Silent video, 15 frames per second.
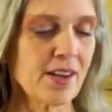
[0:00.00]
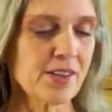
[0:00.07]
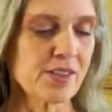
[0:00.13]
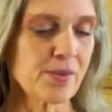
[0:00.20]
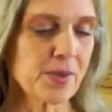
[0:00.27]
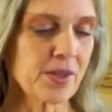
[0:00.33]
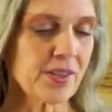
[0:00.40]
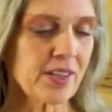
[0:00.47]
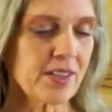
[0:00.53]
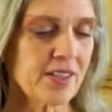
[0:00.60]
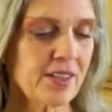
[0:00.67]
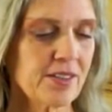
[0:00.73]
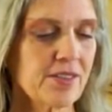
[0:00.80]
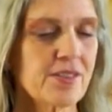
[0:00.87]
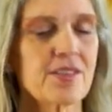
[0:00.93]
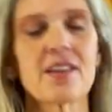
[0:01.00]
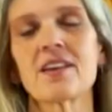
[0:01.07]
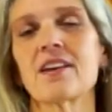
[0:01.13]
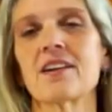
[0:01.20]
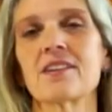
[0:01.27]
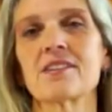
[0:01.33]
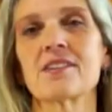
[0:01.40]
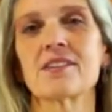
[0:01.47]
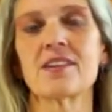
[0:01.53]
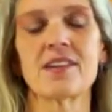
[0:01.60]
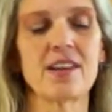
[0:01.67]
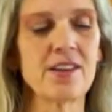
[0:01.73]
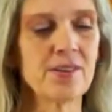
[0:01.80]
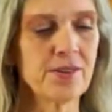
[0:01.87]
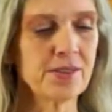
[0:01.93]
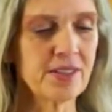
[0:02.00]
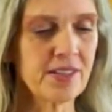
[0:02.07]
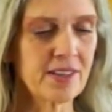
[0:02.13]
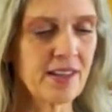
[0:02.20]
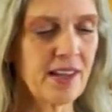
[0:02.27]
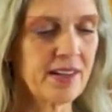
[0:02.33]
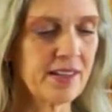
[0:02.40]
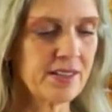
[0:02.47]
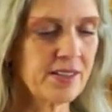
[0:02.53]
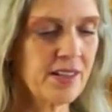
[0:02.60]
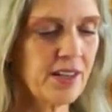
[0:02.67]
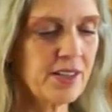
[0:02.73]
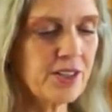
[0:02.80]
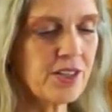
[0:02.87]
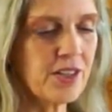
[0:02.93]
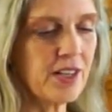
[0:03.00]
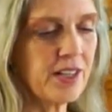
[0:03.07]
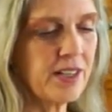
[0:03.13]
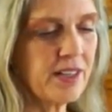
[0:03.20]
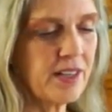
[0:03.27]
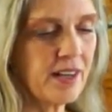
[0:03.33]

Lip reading: So we're going to use the cards today holding that intention,